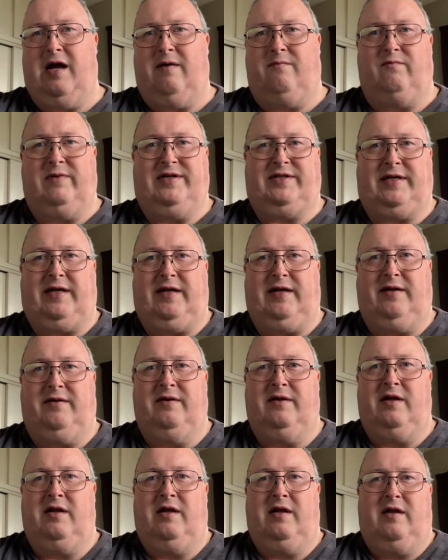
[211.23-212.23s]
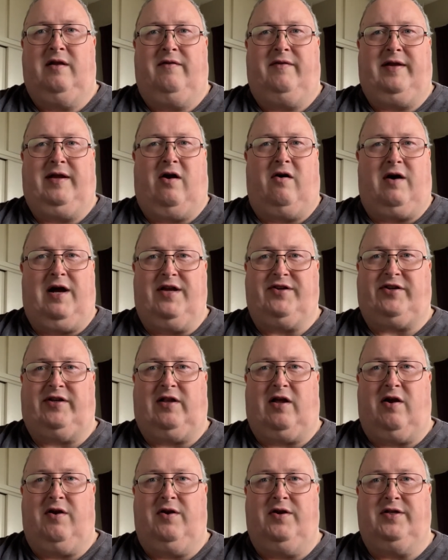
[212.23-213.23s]
We see the highs and
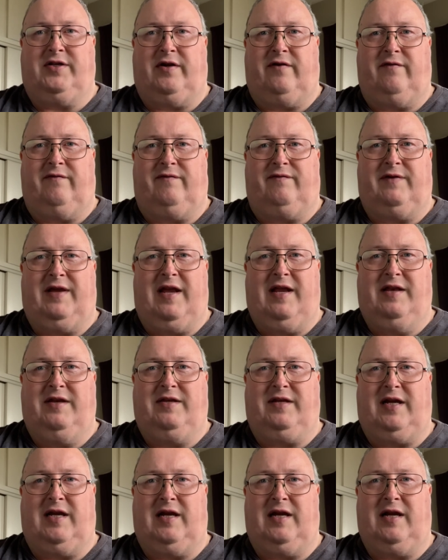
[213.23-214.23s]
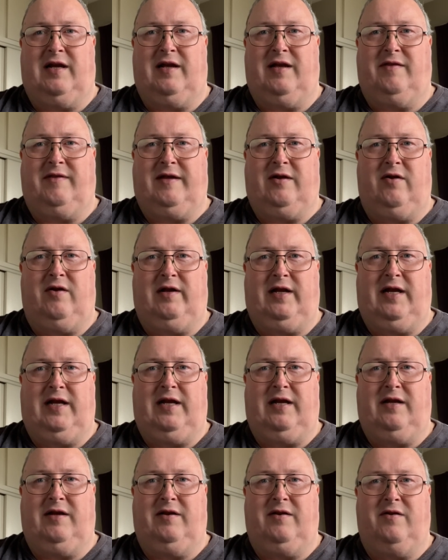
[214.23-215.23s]
lows of India in the
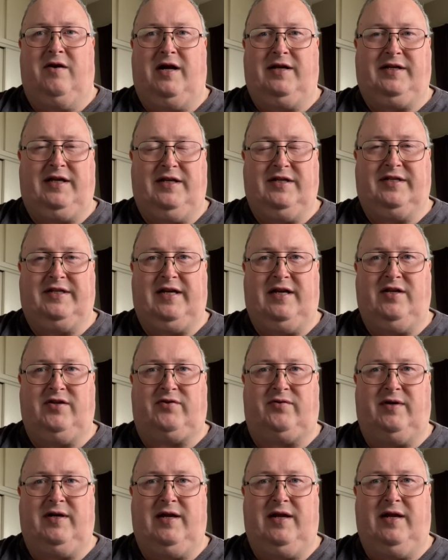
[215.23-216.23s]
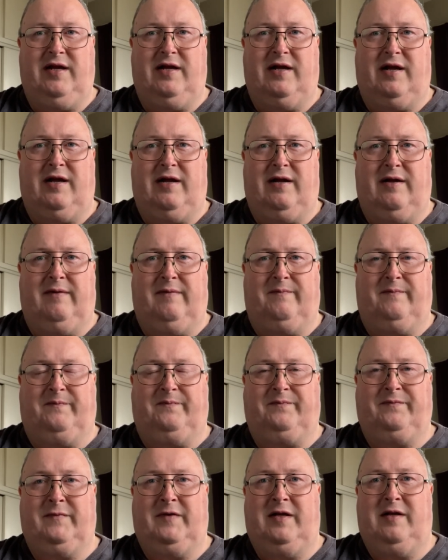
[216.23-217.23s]
early 19th century.
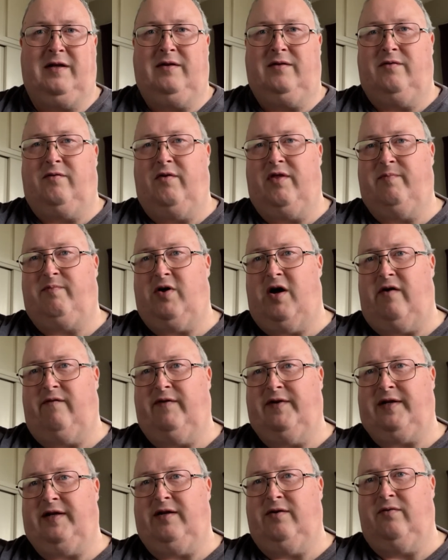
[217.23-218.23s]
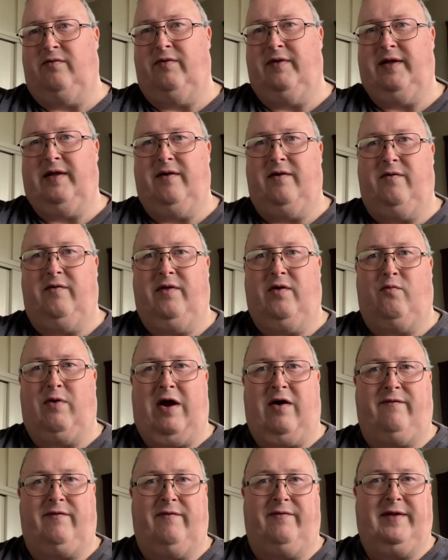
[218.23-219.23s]
All the poverty, all the
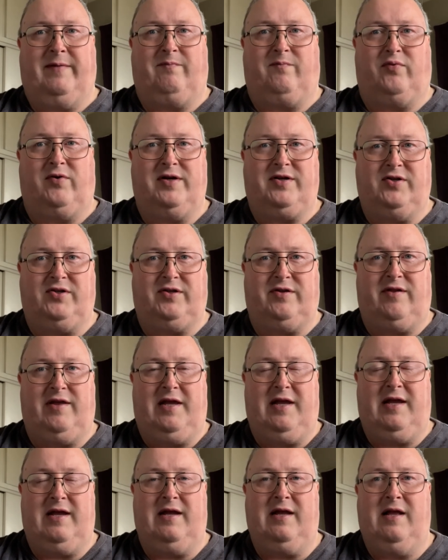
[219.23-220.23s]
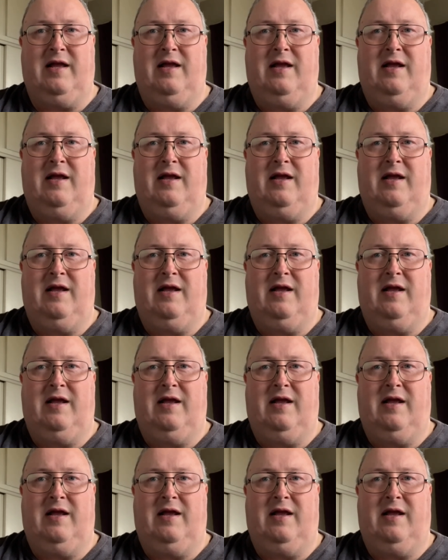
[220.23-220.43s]
wealth of the British there.